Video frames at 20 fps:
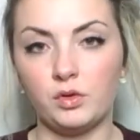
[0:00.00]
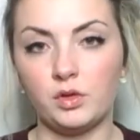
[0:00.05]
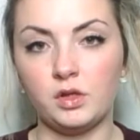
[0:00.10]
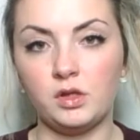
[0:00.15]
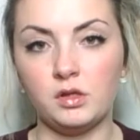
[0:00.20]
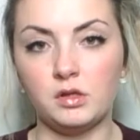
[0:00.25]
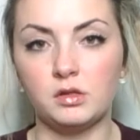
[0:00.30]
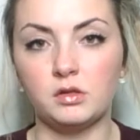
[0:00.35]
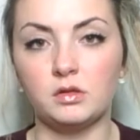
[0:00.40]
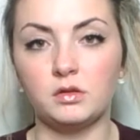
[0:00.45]

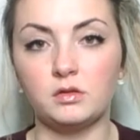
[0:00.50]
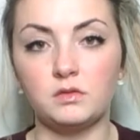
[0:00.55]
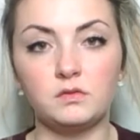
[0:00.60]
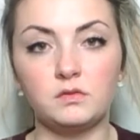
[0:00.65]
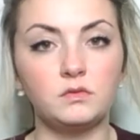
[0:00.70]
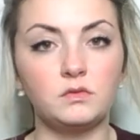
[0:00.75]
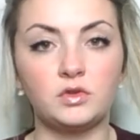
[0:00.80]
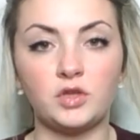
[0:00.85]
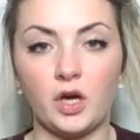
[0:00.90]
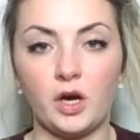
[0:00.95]
Your
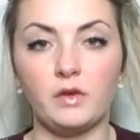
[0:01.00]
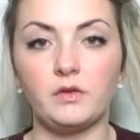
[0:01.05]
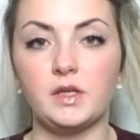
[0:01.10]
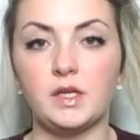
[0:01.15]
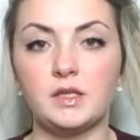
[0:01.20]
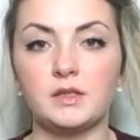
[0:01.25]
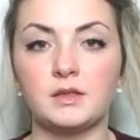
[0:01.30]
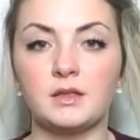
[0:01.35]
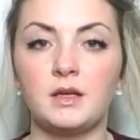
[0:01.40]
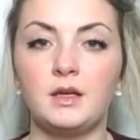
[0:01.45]
child
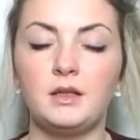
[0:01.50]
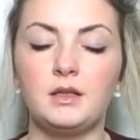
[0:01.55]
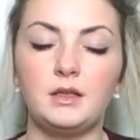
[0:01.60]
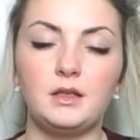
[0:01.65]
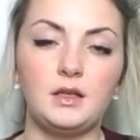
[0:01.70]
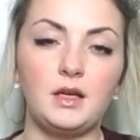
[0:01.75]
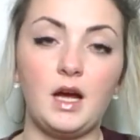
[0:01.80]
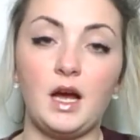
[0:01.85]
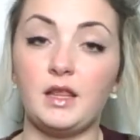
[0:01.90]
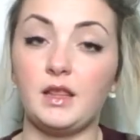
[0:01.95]
is,
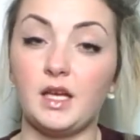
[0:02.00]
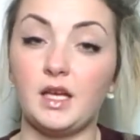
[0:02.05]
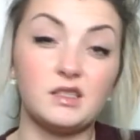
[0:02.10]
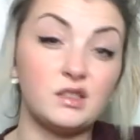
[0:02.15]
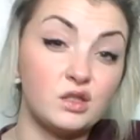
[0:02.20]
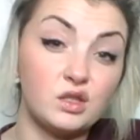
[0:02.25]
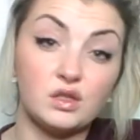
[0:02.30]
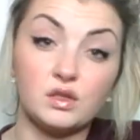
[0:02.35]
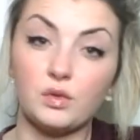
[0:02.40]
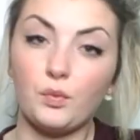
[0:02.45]
and
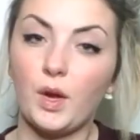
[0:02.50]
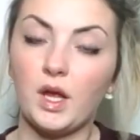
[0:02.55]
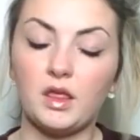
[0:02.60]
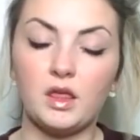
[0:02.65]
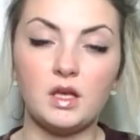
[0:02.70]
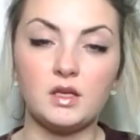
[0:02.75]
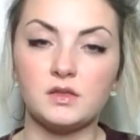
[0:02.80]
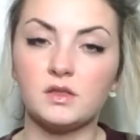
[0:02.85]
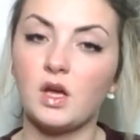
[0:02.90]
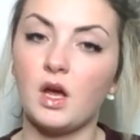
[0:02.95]
that's just the way
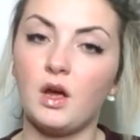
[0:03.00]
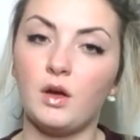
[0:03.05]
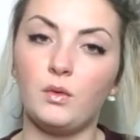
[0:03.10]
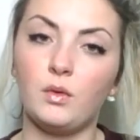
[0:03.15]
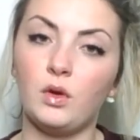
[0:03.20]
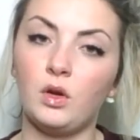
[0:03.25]
things go.